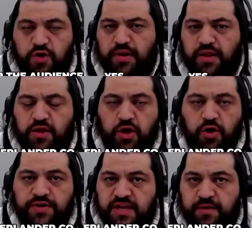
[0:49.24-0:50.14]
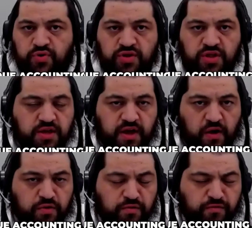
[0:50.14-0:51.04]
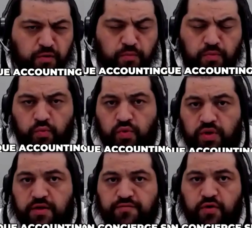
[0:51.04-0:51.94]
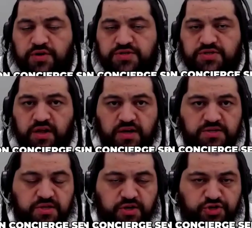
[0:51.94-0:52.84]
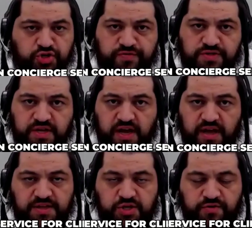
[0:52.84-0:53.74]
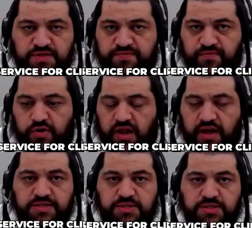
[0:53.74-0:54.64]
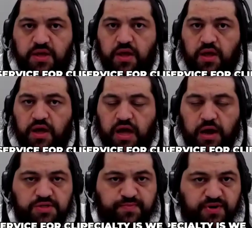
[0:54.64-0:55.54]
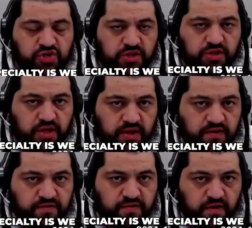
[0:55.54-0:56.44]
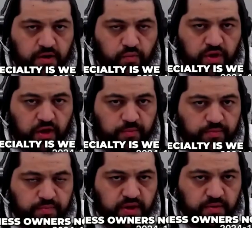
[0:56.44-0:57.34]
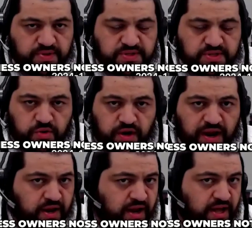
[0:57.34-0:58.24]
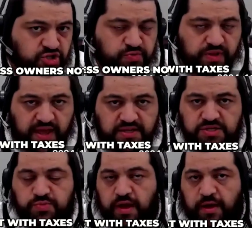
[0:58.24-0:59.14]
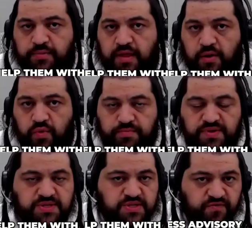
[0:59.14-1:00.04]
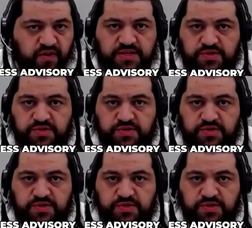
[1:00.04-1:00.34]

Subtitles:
Yes, Oberlander Co is a boutique accounting firm. We focus on concierge service, high-end service for clients. Our specialty is we help a business owner not just with taxes, we help them with business